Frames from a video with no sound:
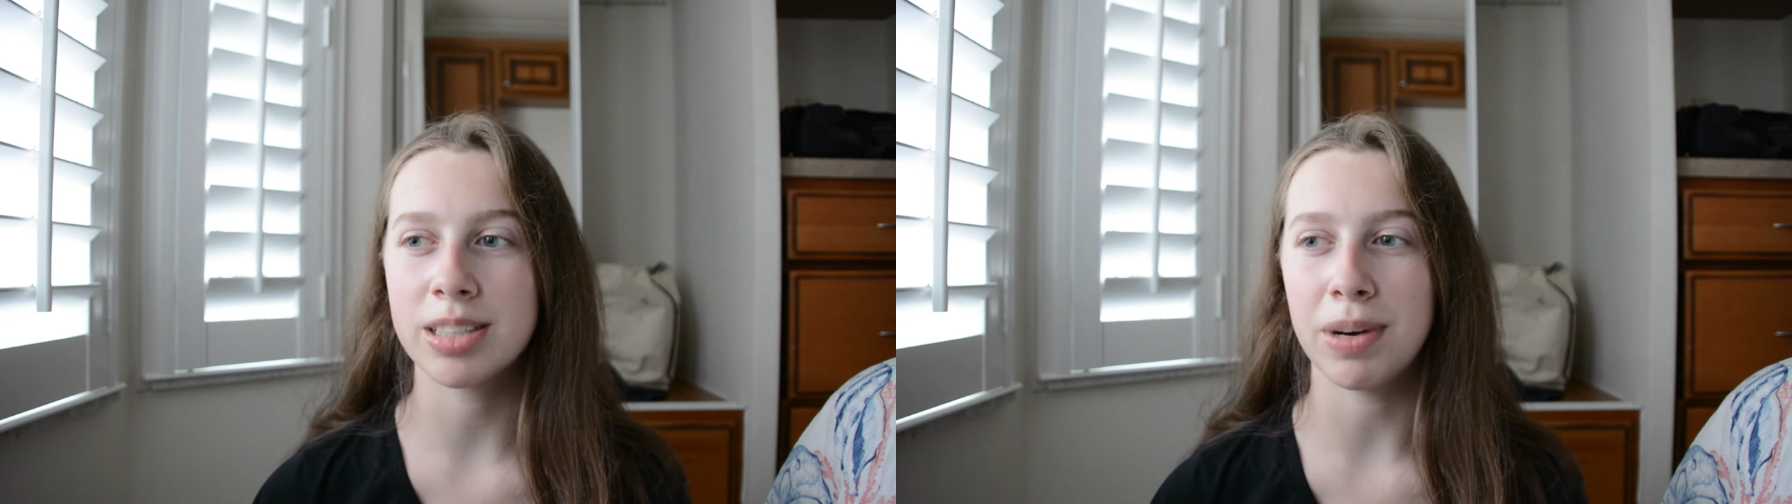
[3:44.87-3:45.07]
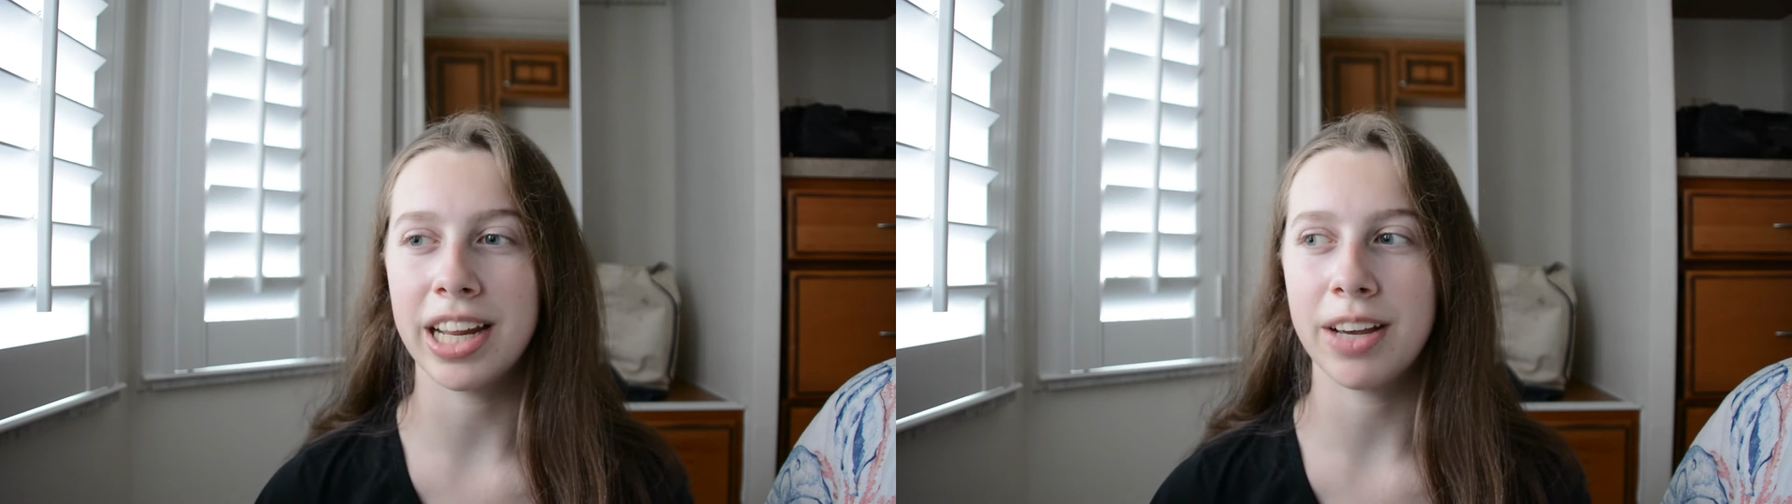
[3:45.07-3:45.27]

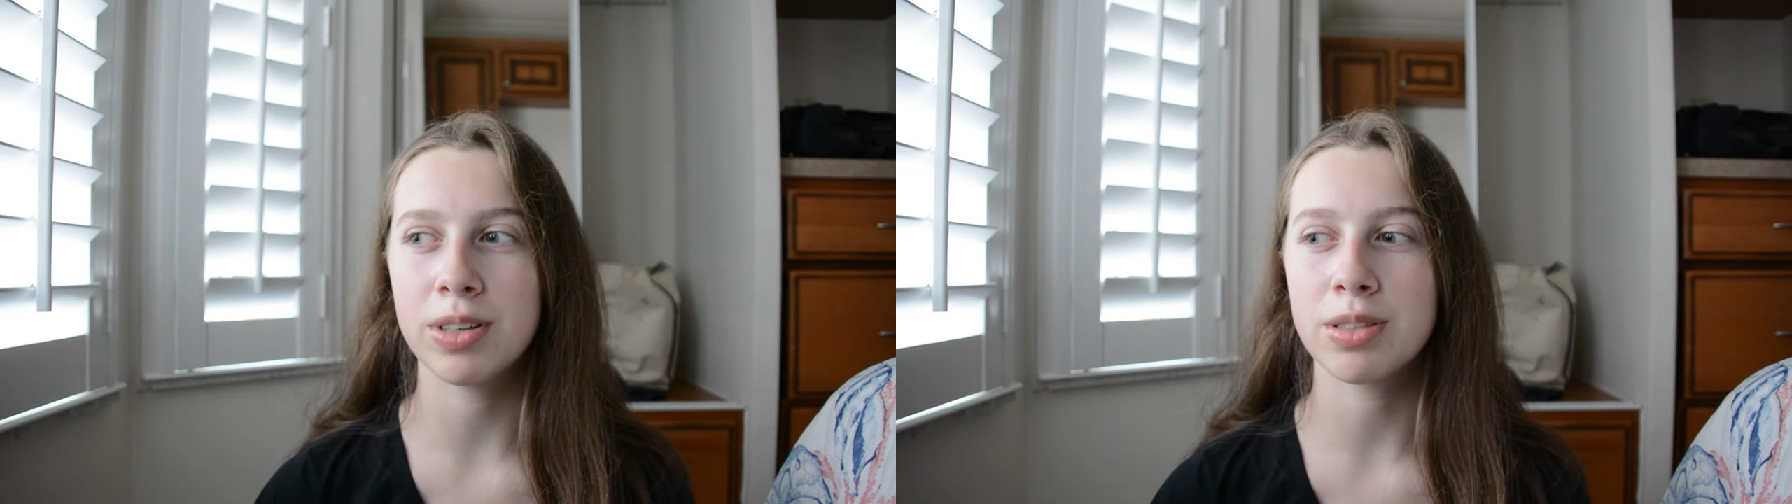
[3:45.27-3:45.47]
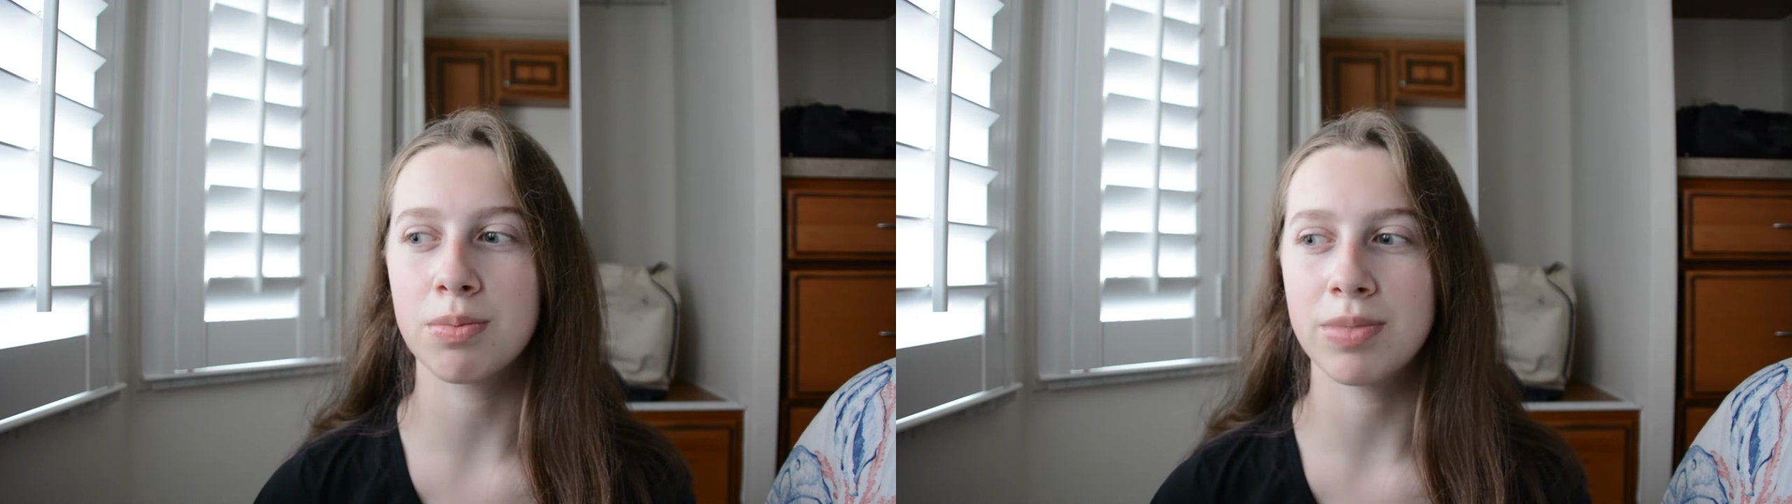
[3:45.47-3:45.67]
but it
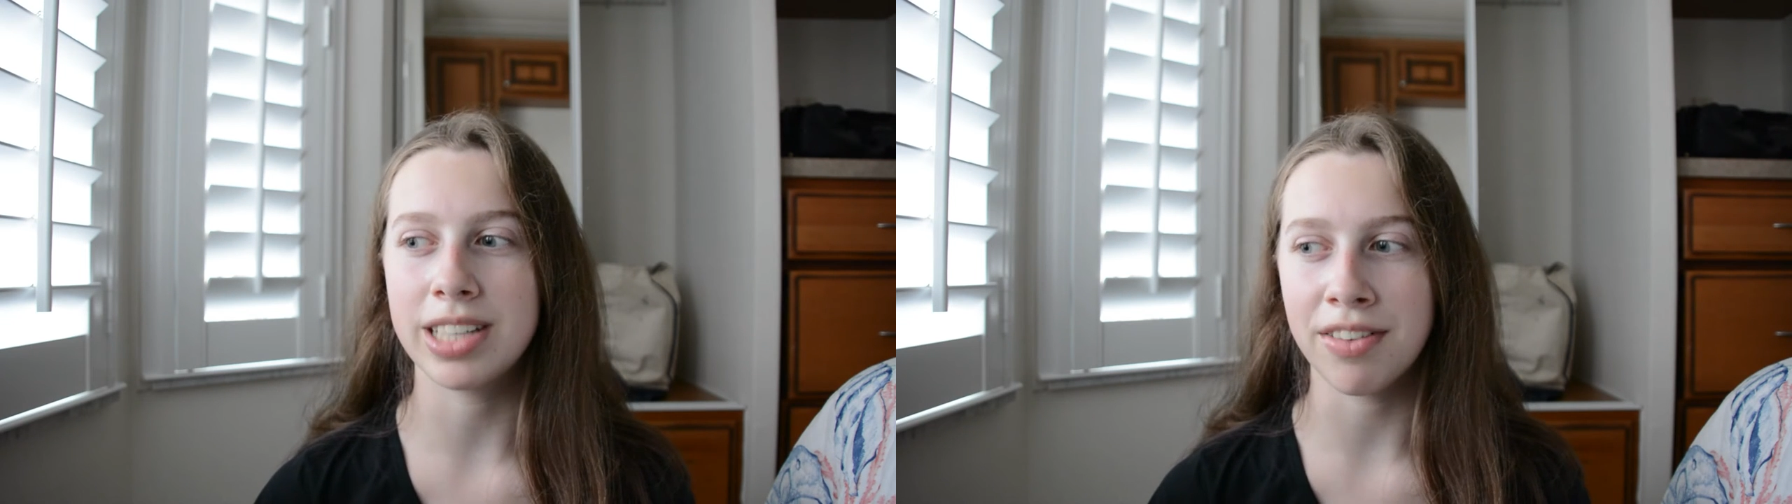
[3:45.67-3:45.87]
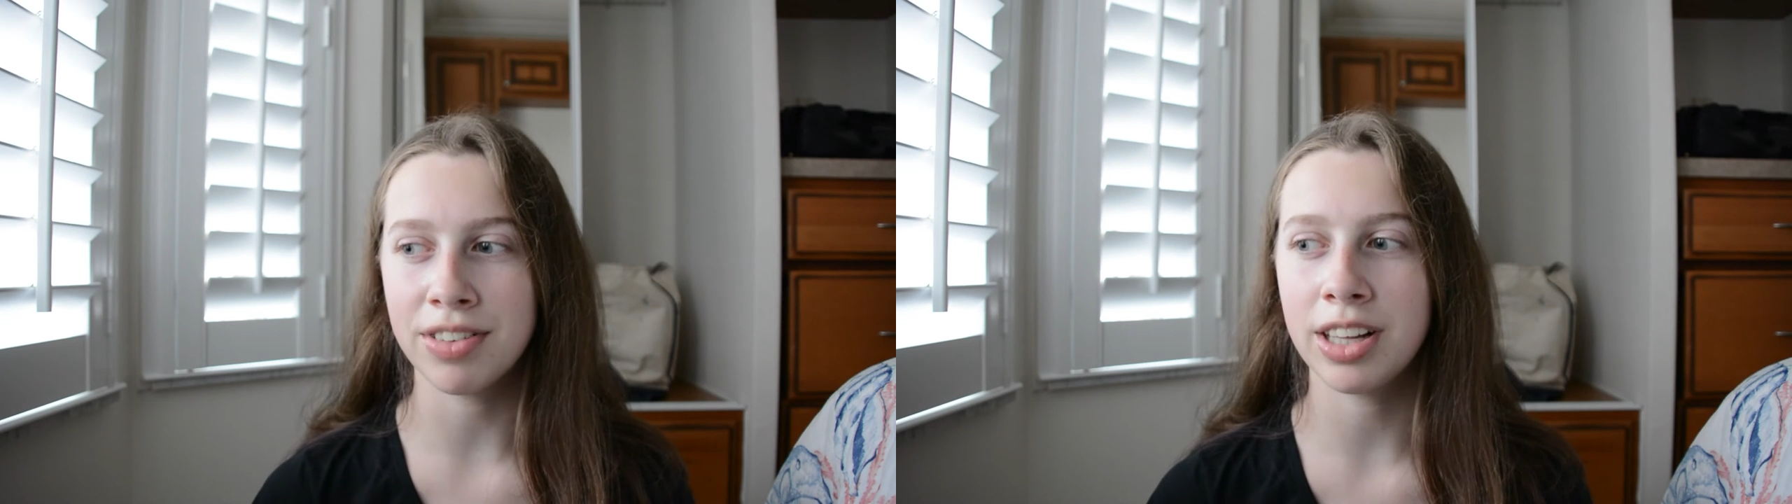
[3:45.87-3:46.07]
was
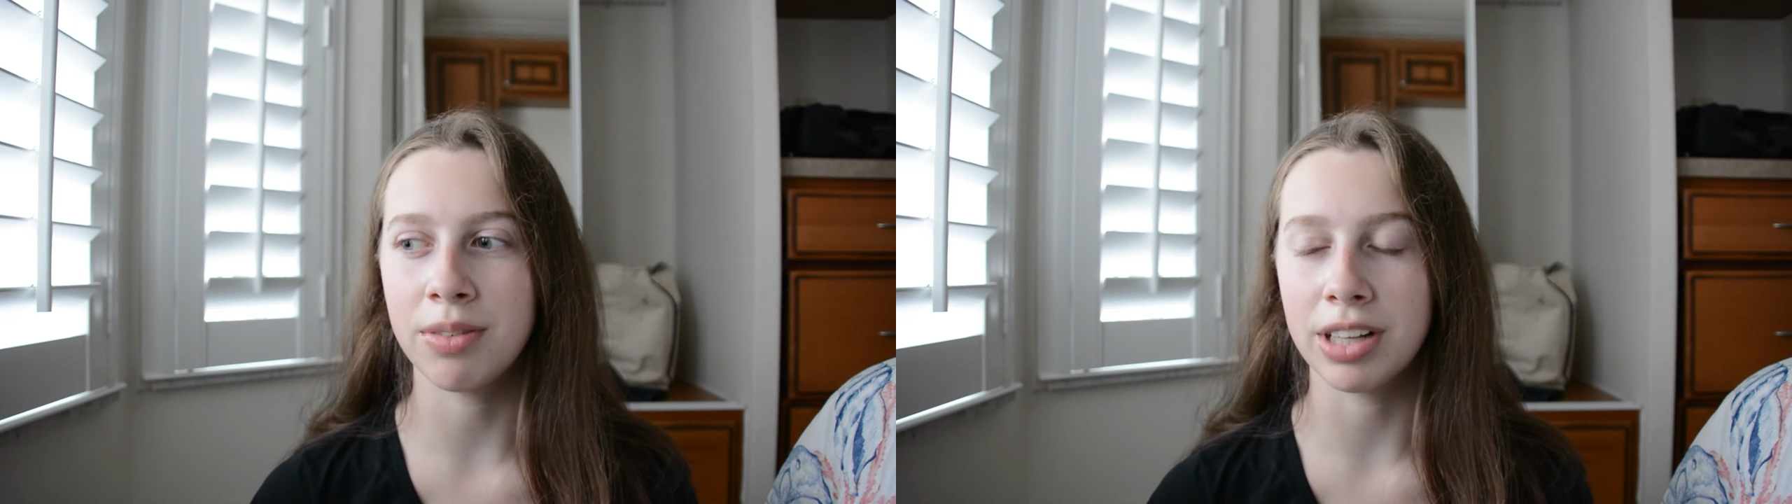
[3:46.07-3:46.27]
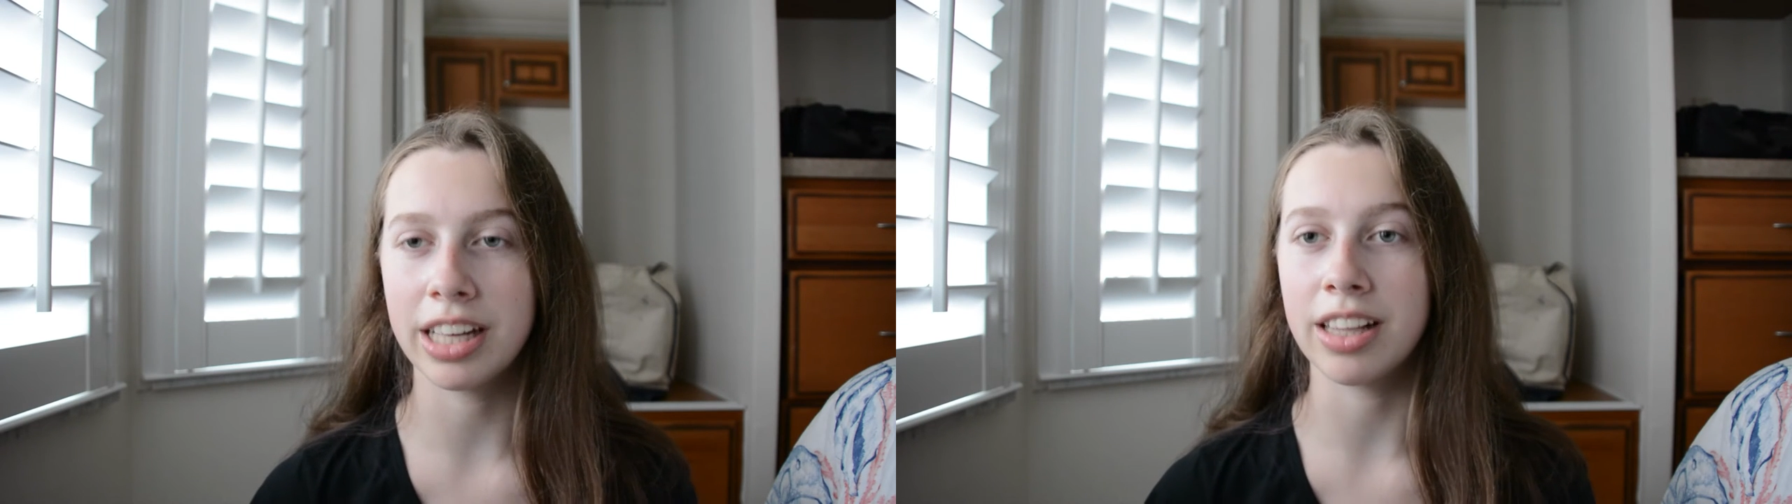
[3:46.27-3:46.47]
definitely
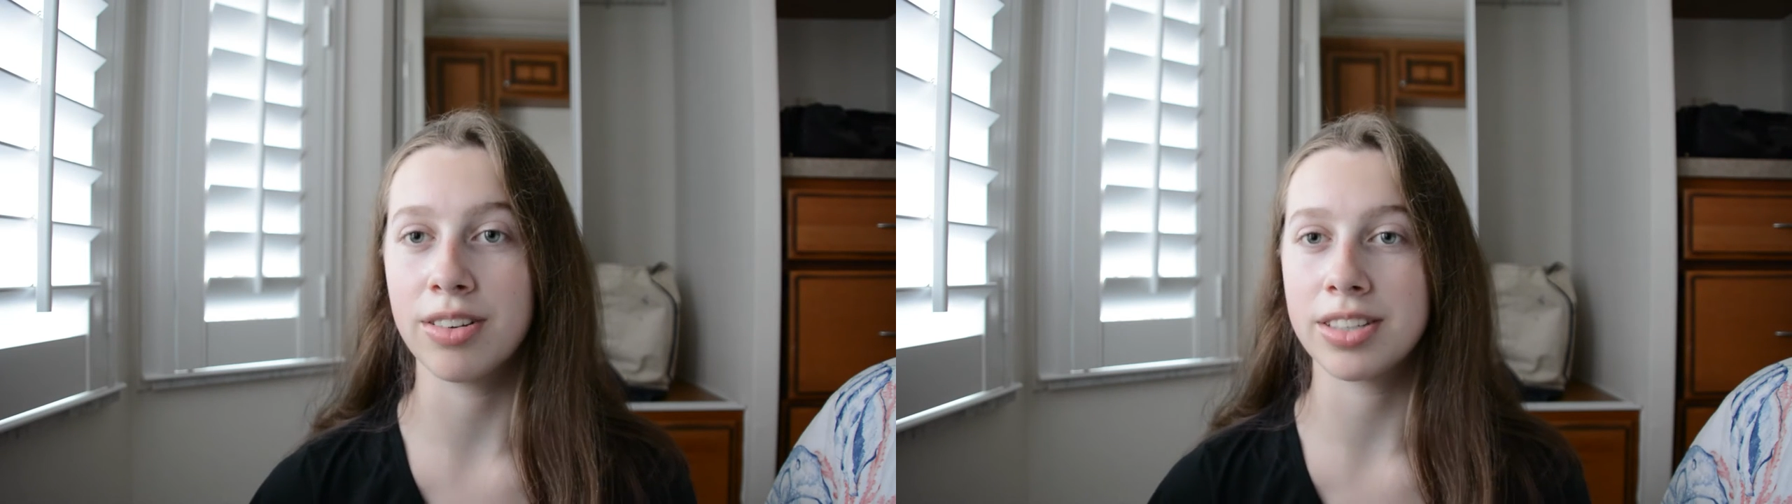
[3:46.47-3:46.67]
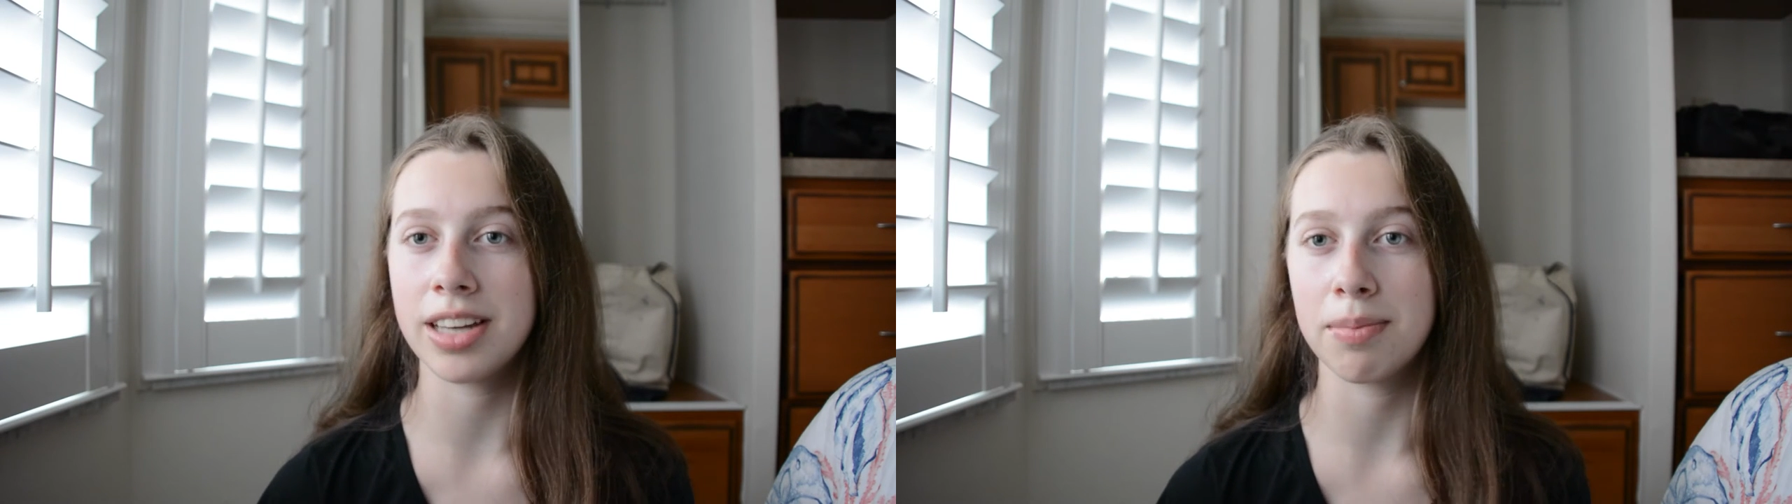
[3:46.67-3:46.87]
really
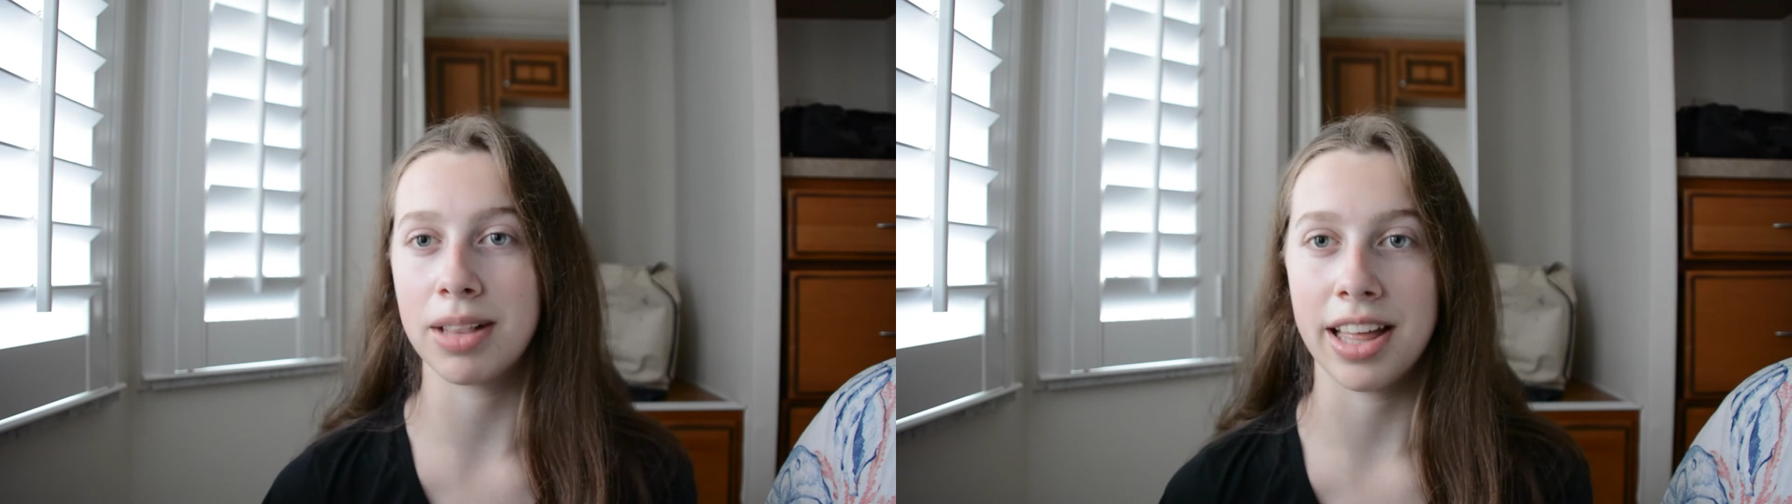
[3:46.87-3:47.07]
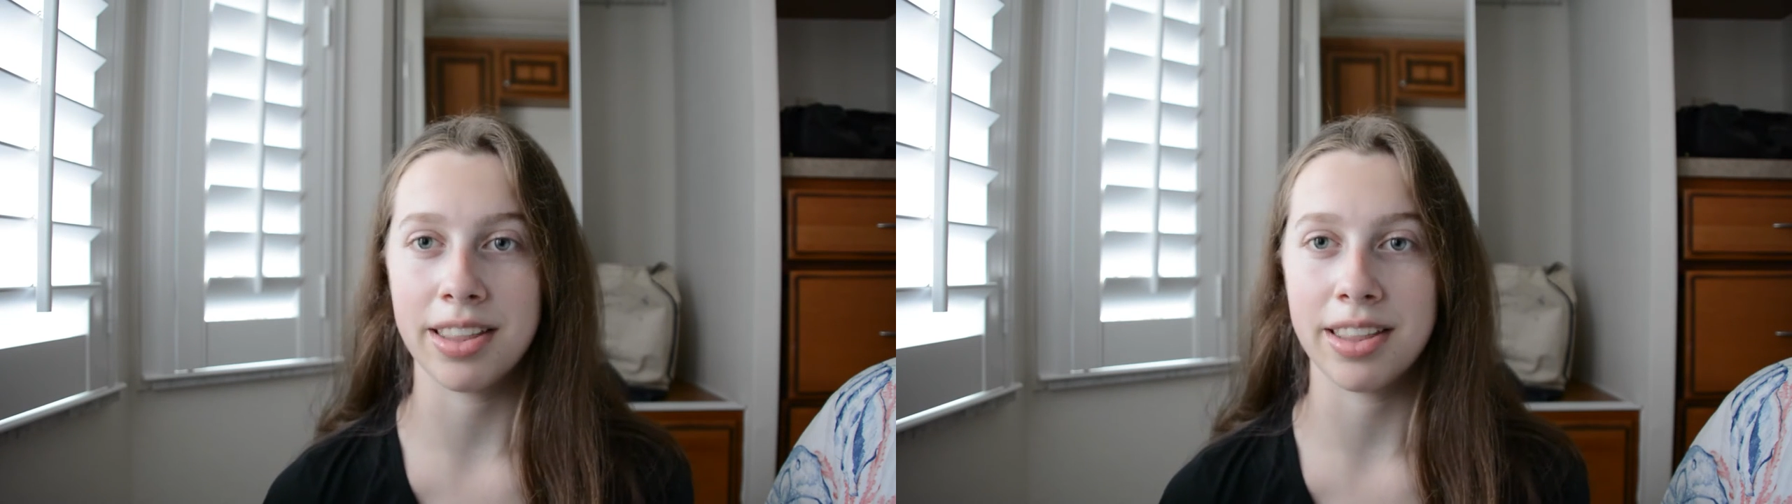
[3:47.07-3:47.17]
close and I'm glad